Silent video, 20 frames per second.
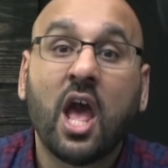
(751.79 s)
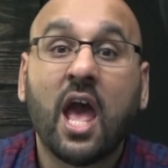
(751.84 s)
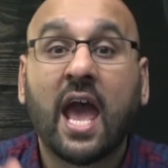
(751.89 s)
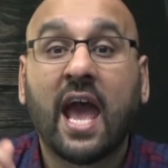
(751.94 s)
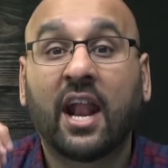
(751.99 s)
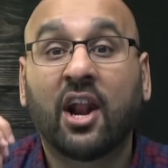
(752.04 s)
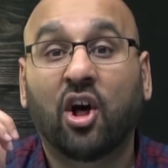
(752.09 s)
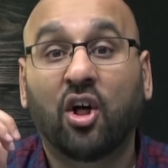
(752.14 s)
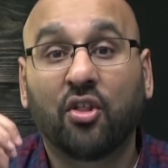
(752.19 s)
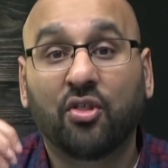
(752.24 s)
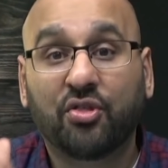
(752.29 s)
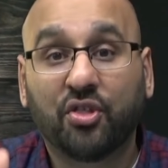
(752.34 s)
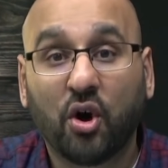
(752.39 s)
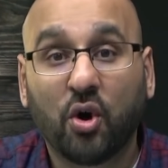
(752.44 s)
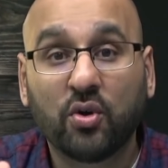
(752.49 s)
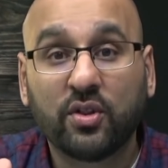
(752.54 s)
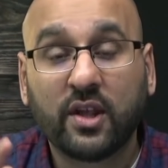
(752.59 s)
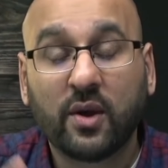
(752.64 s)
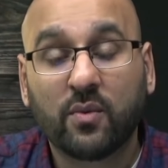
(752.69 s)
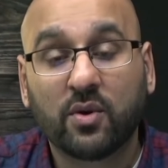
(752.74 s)
And
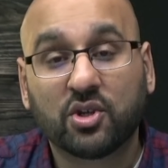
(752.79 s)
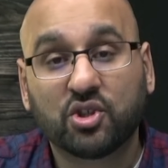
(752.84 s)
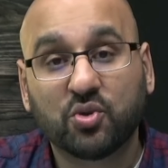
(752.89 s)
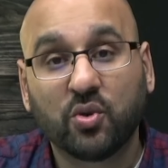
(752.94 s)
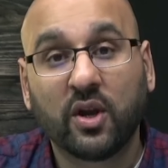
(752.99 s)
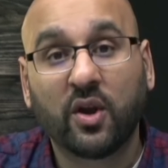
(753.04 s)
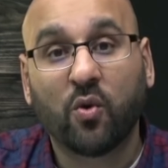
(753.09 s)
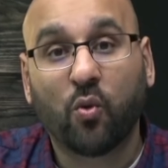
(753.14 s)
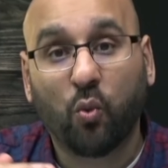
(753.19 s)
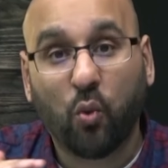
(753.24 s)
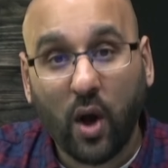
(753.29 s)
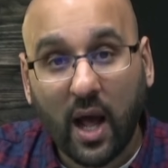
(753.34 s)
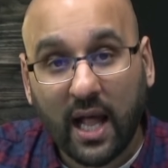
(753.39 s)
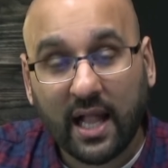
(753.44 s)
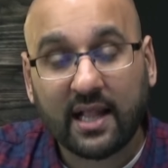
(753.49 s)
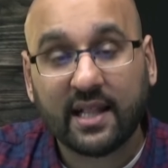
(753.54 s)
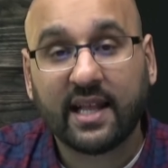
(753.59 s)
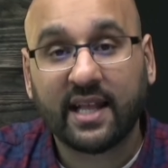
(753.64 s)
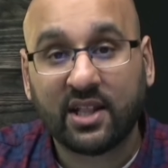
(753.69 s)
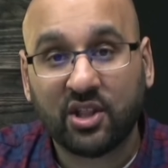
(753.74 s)
although they were doing
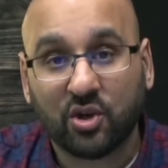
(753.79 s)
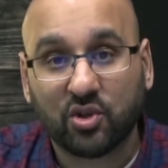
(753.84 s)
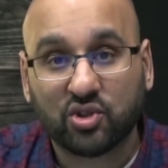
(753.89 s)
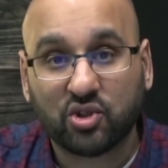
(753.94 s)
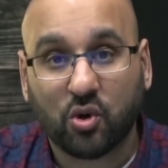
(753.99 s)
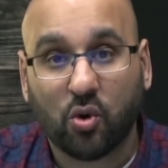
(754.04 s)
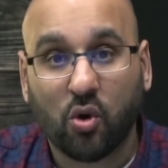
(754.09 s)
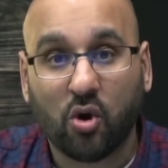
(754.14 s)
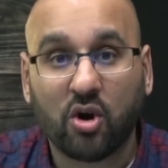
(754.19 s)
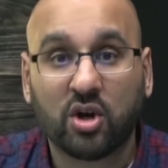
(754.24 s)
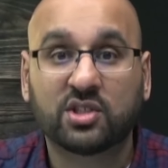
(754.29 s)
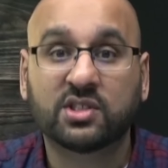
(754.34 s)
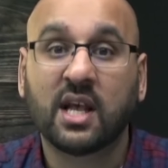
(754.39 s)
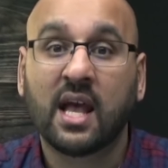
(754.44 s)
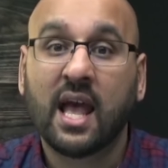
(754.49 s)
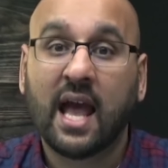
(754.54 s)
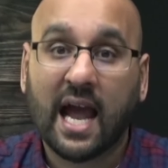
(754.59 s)
well in those quarters,